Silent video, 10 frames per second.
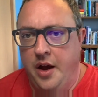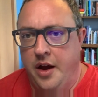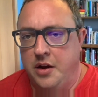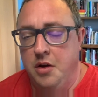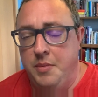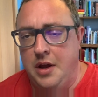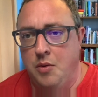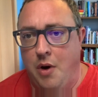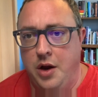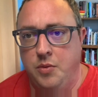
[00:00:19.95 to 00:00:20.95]
It could be
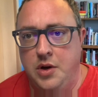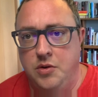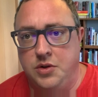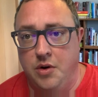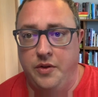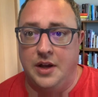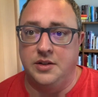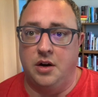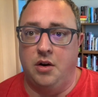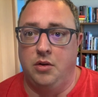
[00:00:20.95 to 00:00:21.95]
why do we do certain things
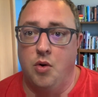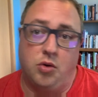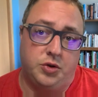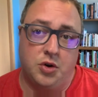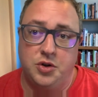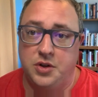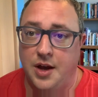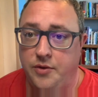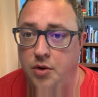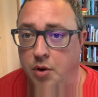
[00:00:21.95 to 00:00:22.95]
at our local church
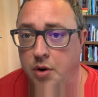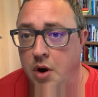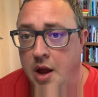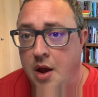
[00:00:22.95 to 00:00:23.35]
level or